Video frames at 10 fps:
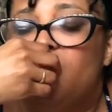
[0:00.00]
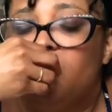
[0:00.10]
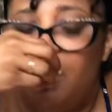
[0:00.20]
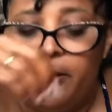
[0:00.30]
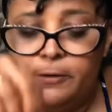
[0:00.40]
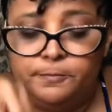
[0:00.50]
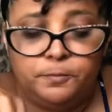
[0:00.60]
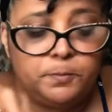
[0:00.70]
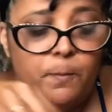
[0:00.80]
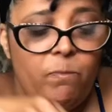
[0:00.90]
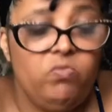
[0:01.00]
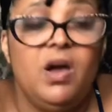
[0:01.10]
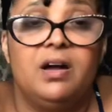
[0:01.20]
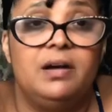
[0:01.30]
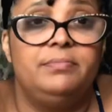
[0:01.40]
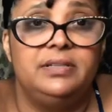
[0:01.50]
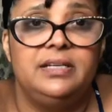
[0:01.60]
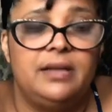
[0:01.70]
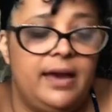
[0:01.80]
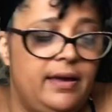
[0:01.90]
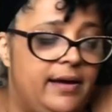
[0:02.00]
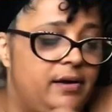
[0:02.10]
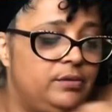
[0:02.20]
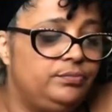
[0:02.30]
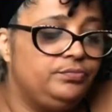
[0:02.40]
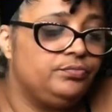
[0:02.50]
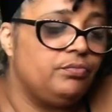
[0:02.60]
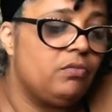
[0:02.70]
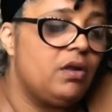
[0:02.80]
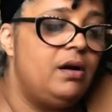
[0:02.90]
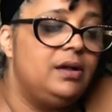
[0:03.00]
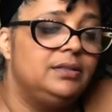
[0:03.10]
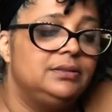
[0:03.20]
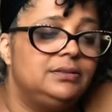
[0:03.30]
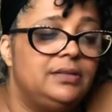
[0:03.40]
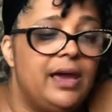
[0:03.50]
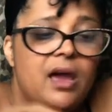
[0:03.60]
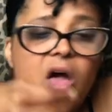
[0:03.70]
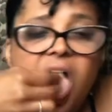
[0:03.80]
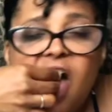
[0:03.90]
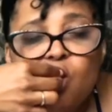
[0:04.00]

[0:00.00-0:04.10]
like a complete night owl. Now,